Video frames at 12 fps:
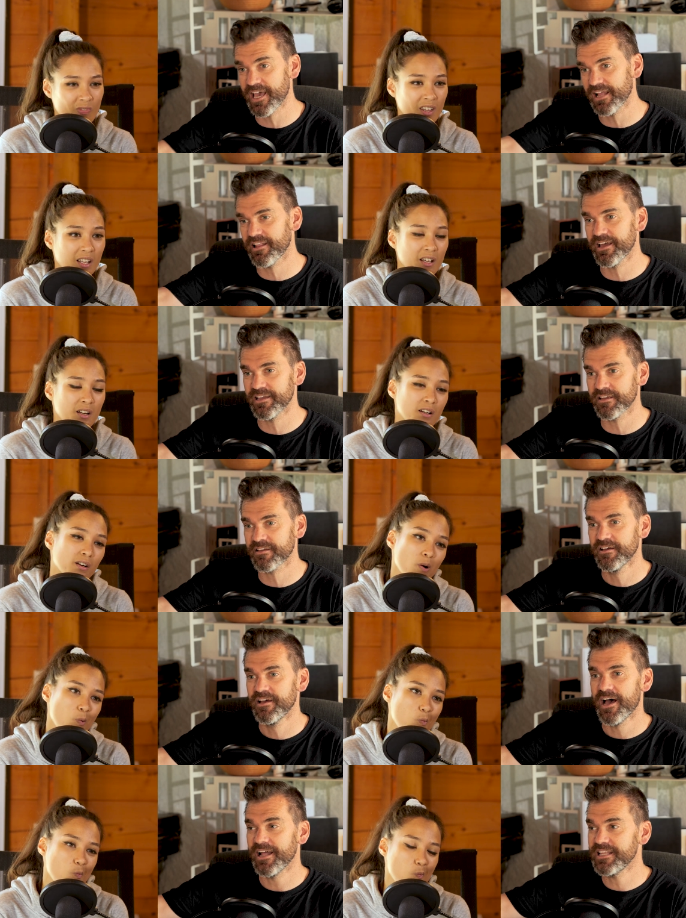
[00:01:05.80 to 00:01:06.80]
Speaker 1: get like,
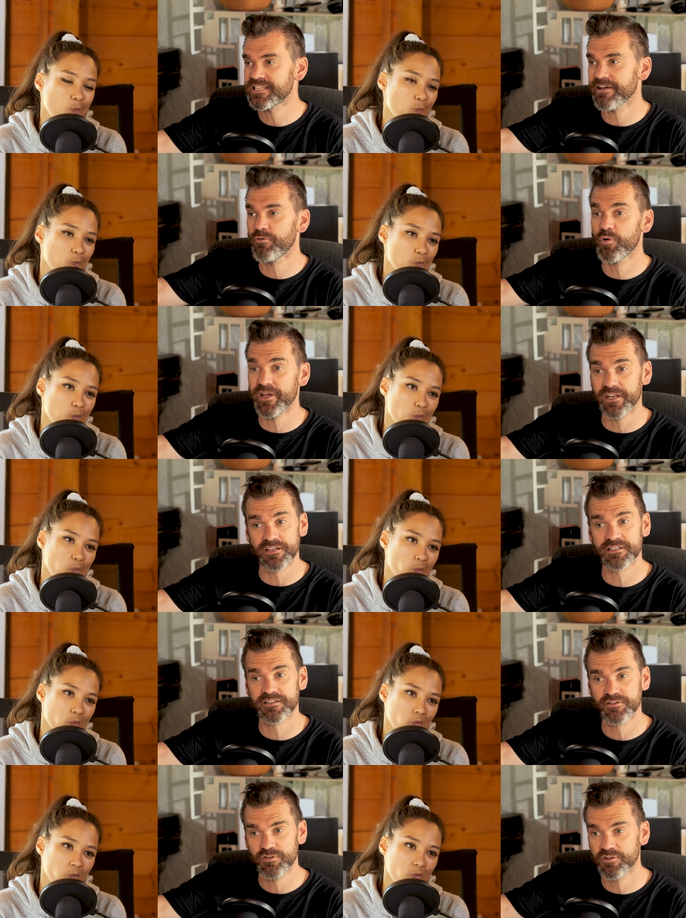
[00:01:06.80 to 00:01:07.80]
at least have a
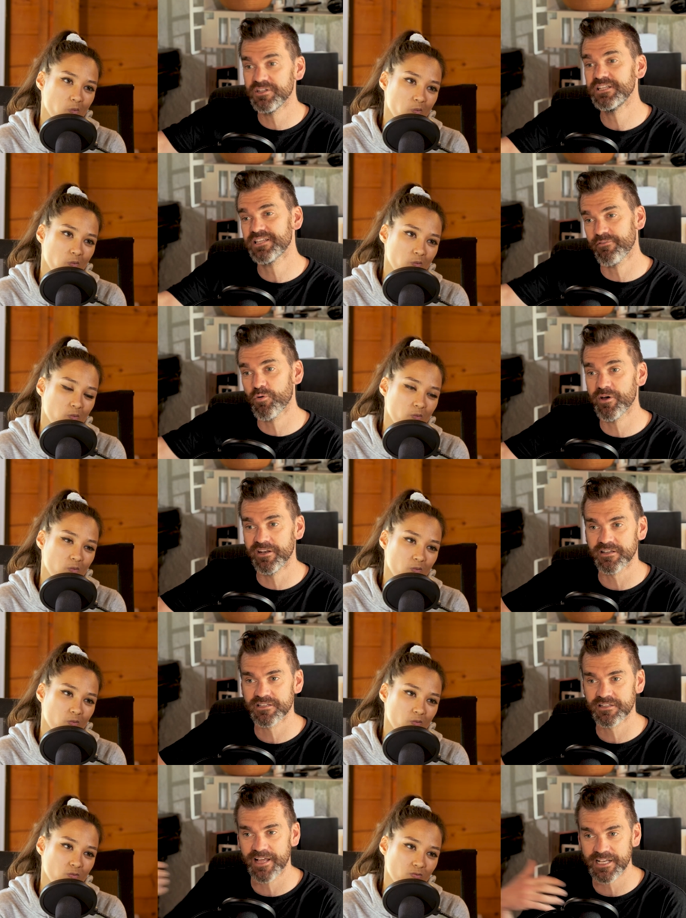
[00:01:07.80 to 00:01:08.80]
witness. You can need to have a
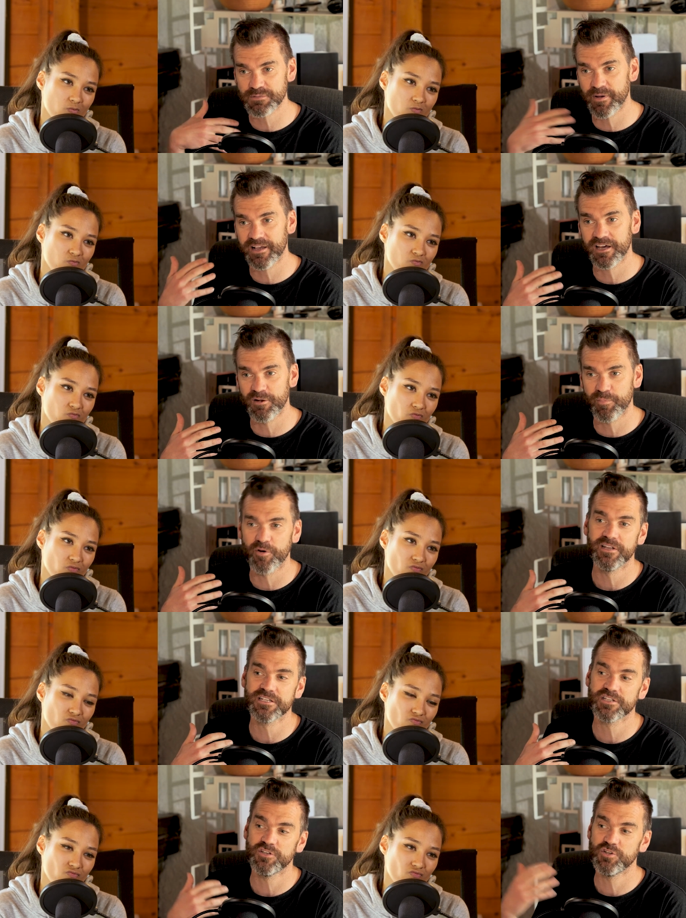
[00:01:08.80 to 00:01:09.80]
witness. That's my kind of point,
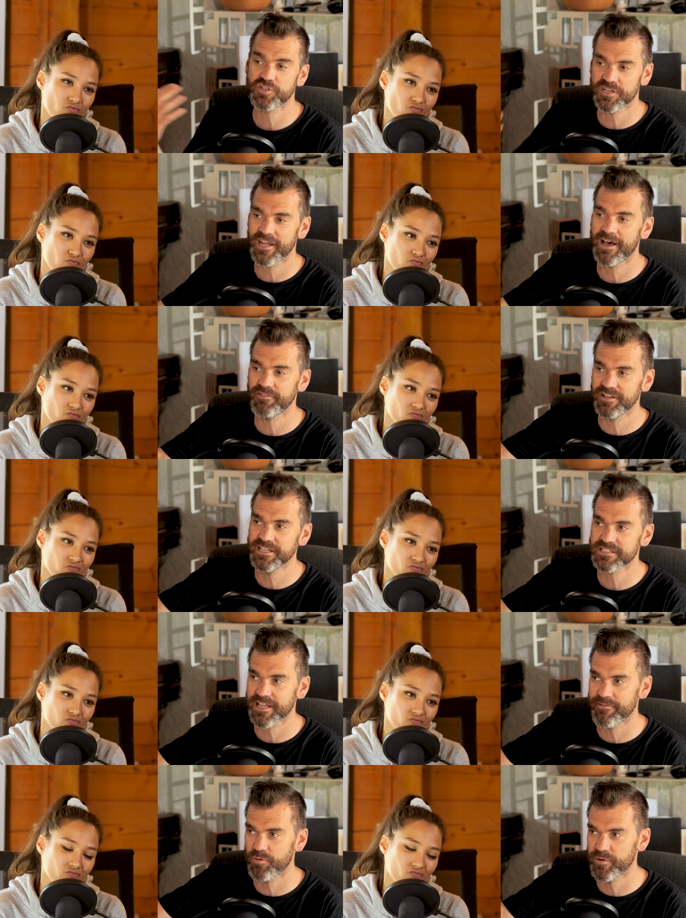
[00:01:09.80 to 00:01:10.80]
is that you should have at
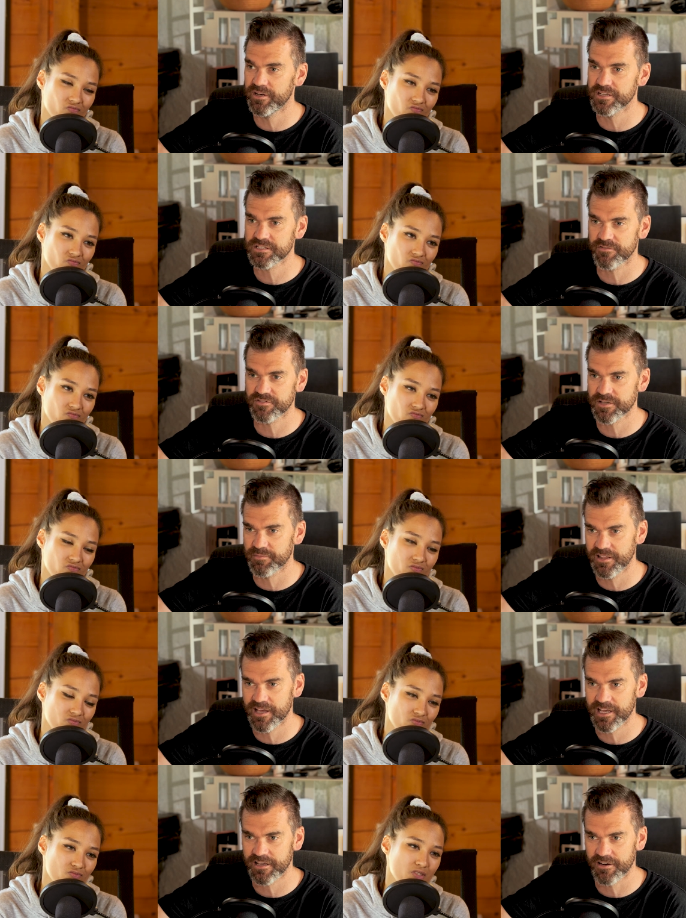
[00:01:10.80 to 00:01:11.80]
least have a witness of somebody
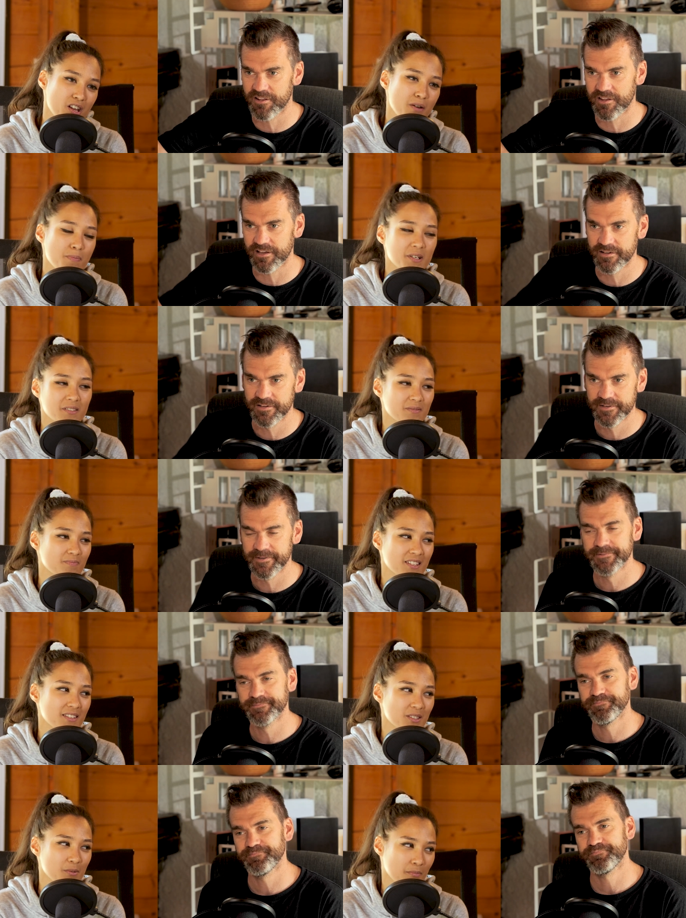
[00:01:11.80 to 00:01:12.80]
there
Speaker 2: kind yeah, of thing. Yeah, but it, it
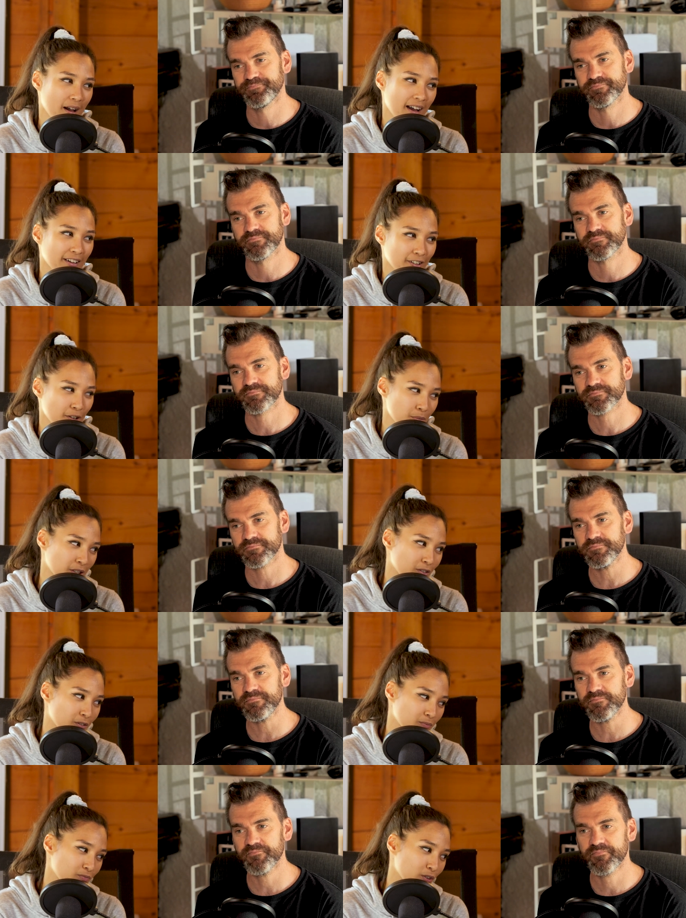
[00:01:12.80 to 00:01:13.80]
doesn't matter. I mean,
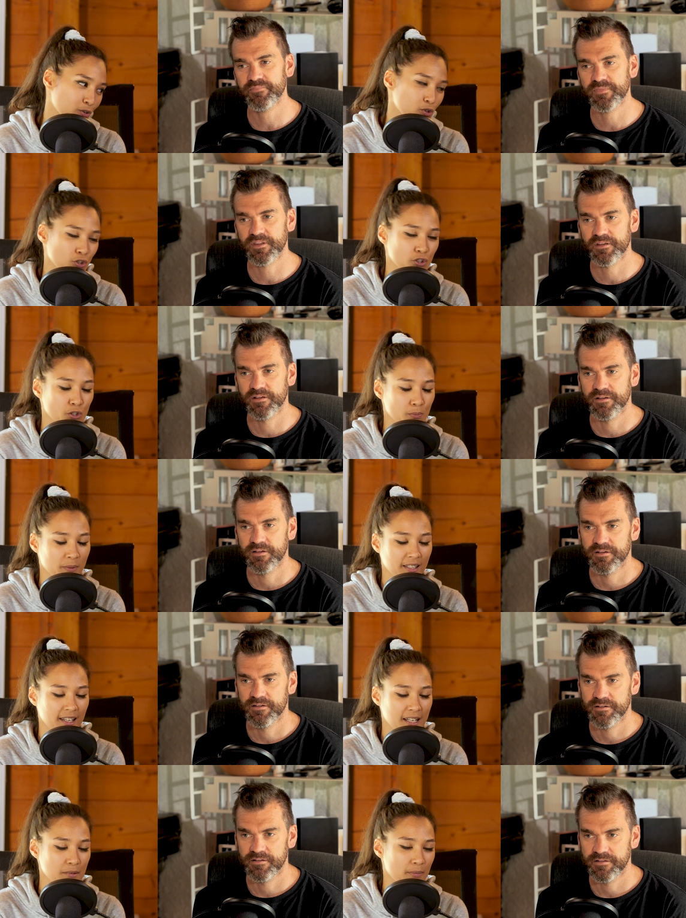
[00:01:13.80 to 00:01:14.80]
usually you're
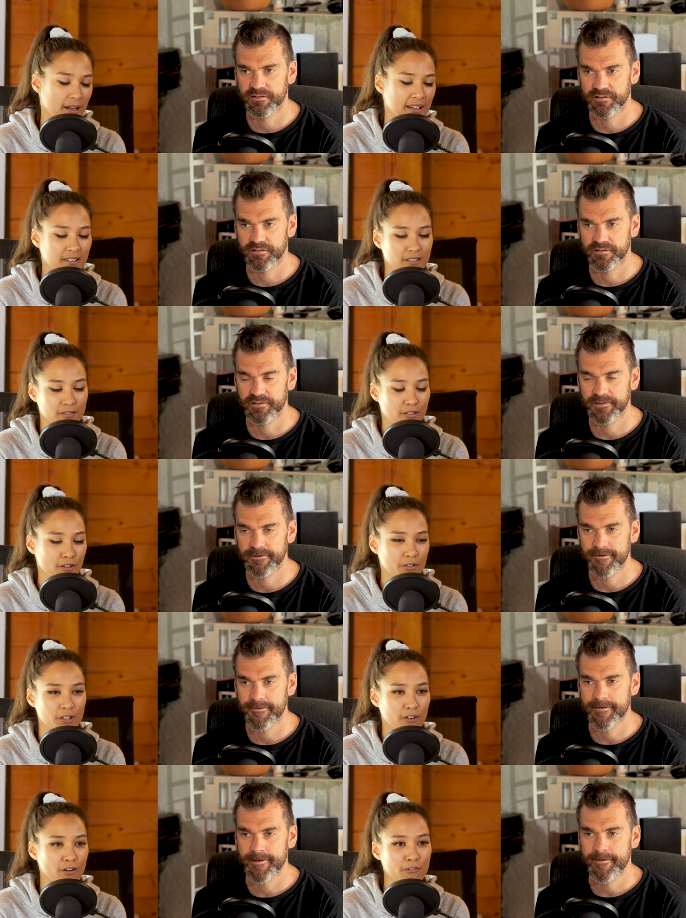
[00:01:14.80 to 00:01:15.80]
belayed by, you
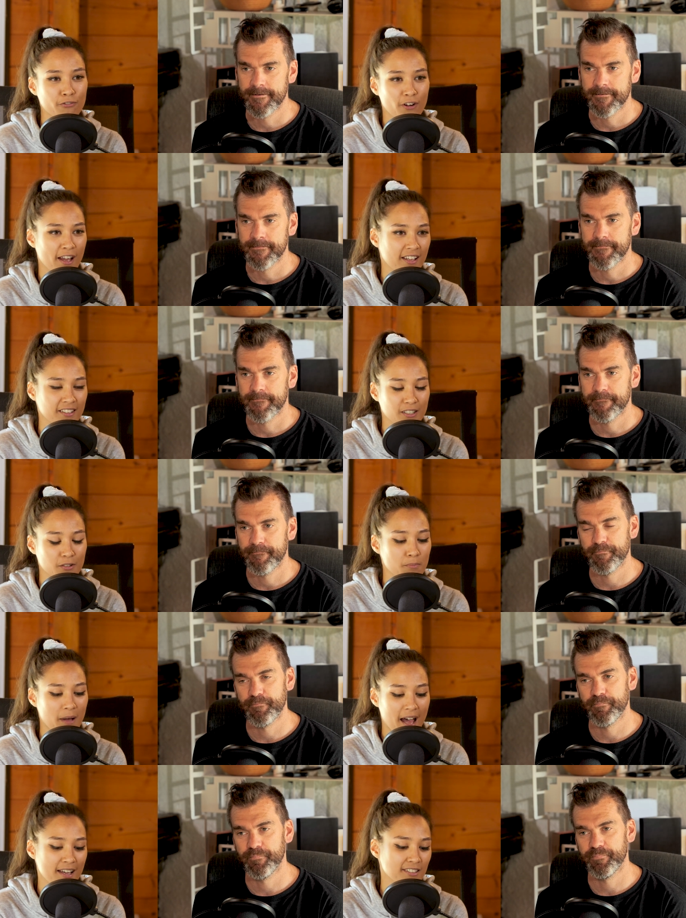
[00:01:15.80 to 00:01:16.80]
know, a friend, a
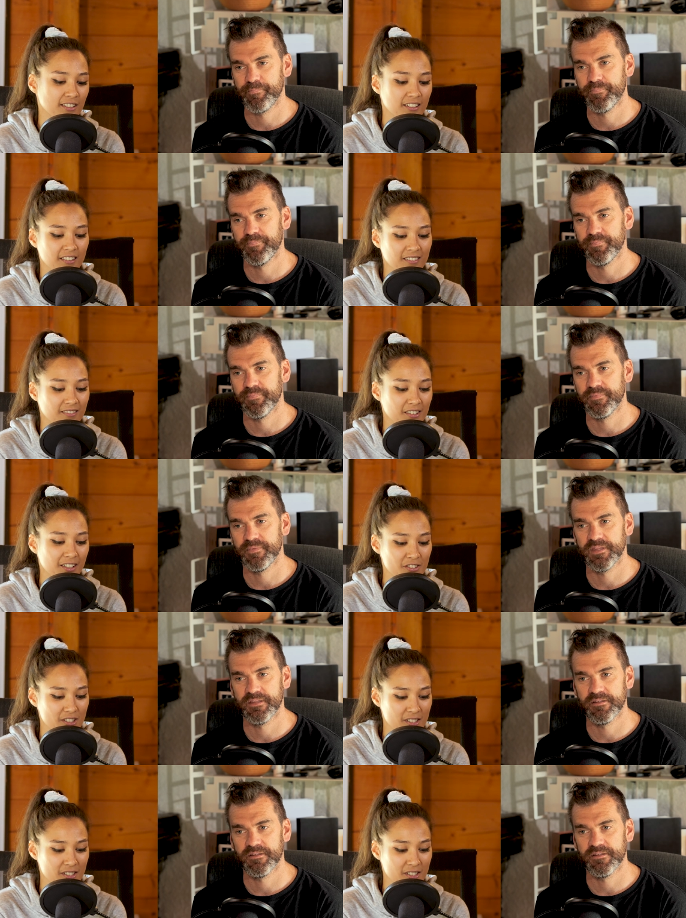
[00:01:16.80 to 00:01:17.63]
companion. You can